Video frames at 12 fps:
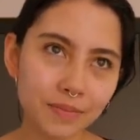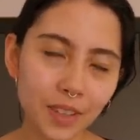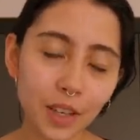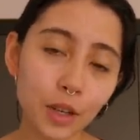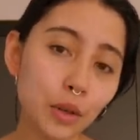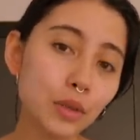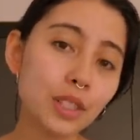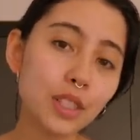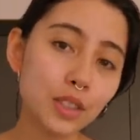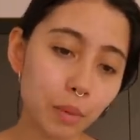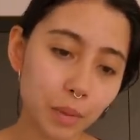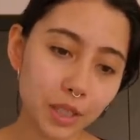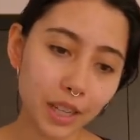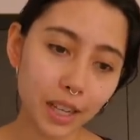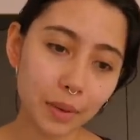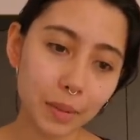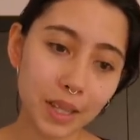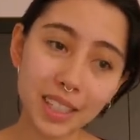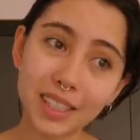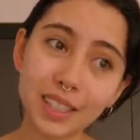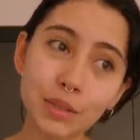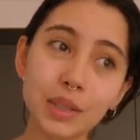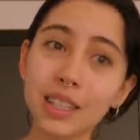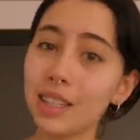a cozy summer day
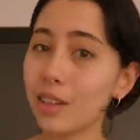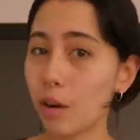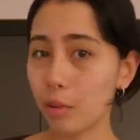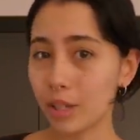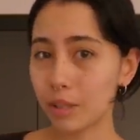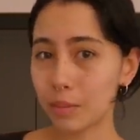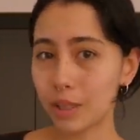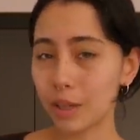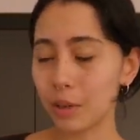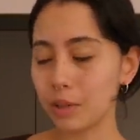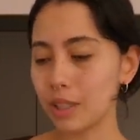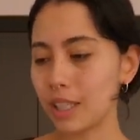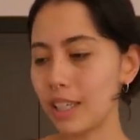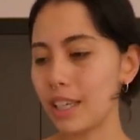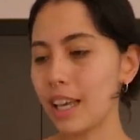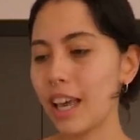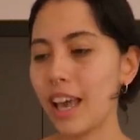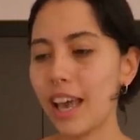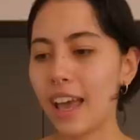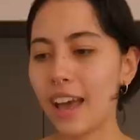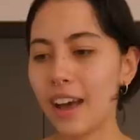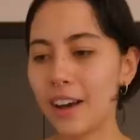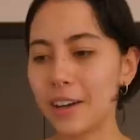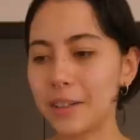because we can always be cozy
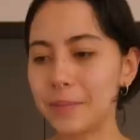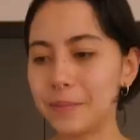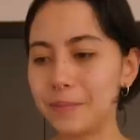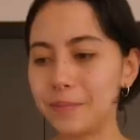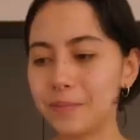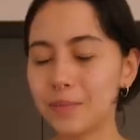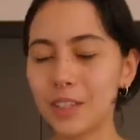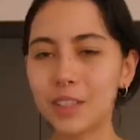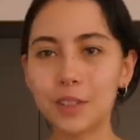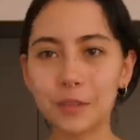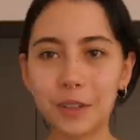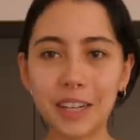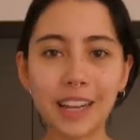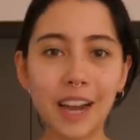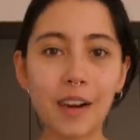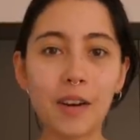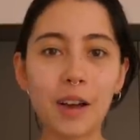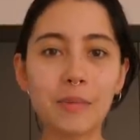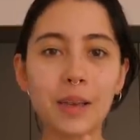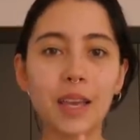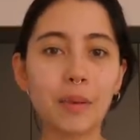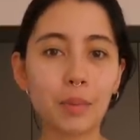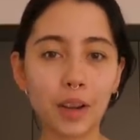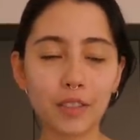um, so right now I'm
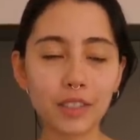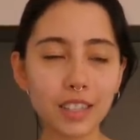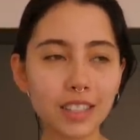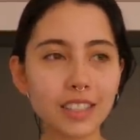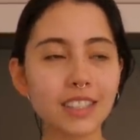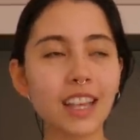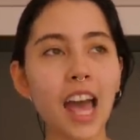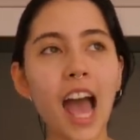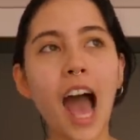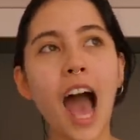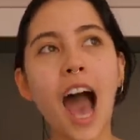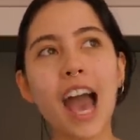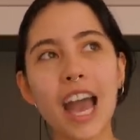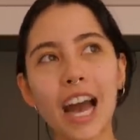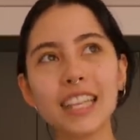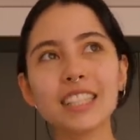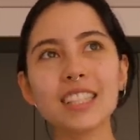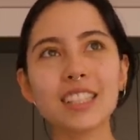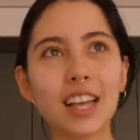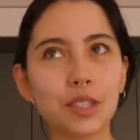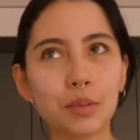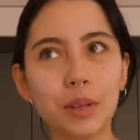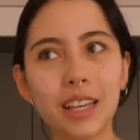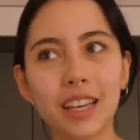making breakfast. I had this
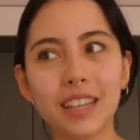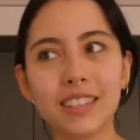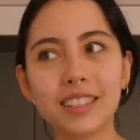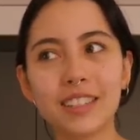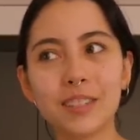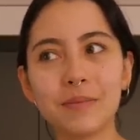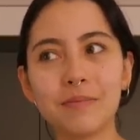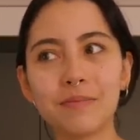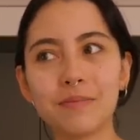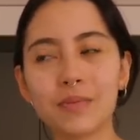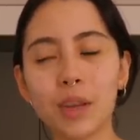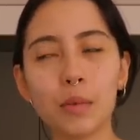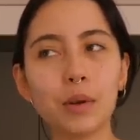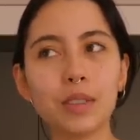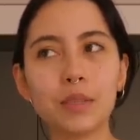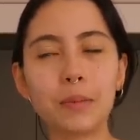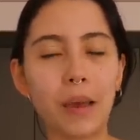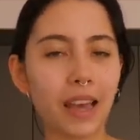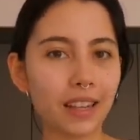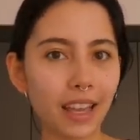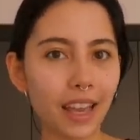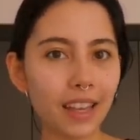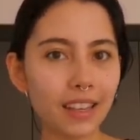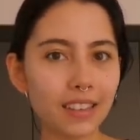last weekend. It was
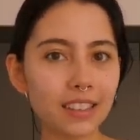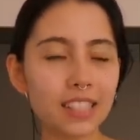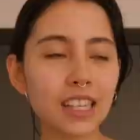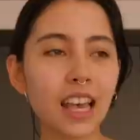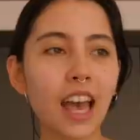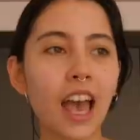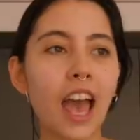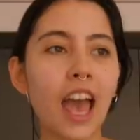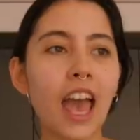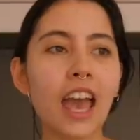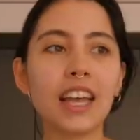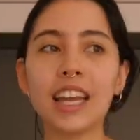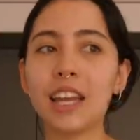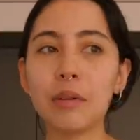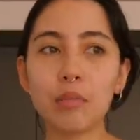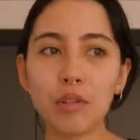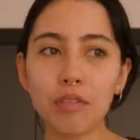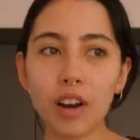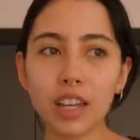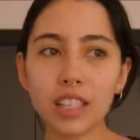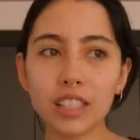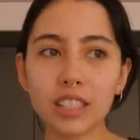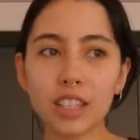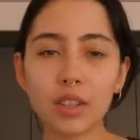pancakes and I
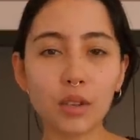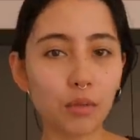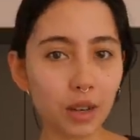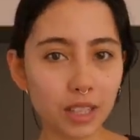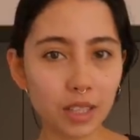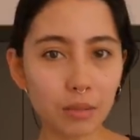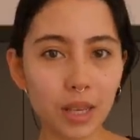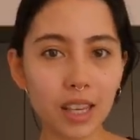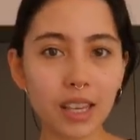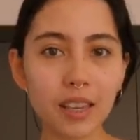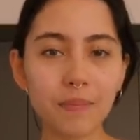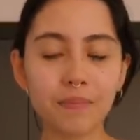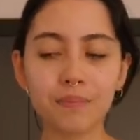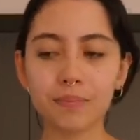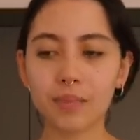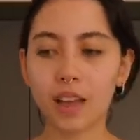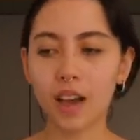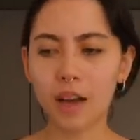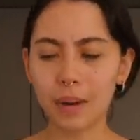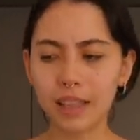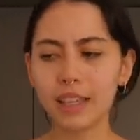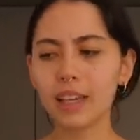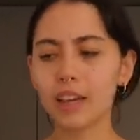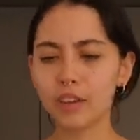improvised the recipe. Um, I
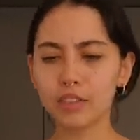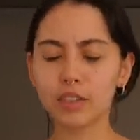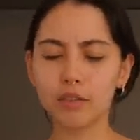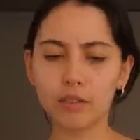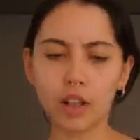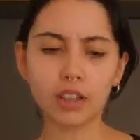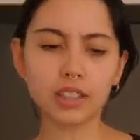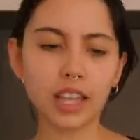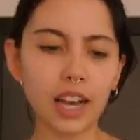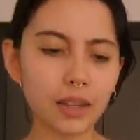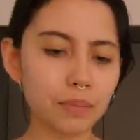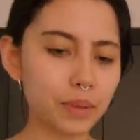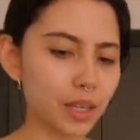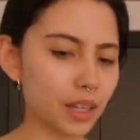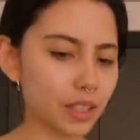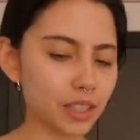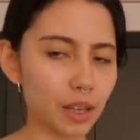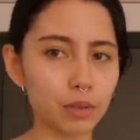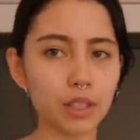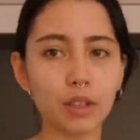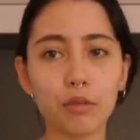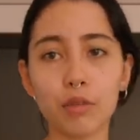think I also vlogged that because I was like